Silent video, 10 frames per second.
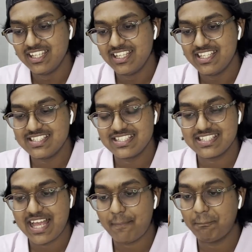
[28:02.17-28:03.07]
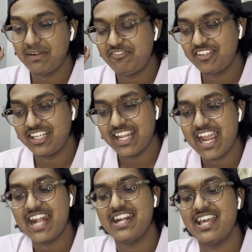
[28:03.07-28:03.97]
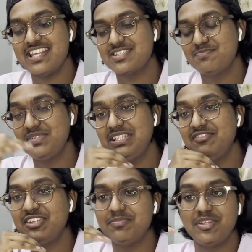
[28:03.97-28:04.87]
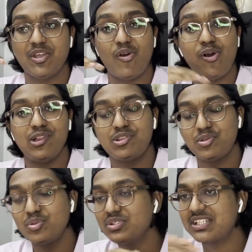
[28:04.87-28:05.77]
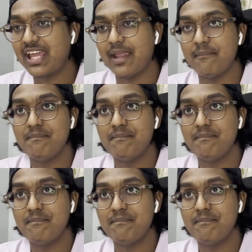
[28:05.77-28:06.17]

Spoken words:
His uplifting hand has been with me all through the time,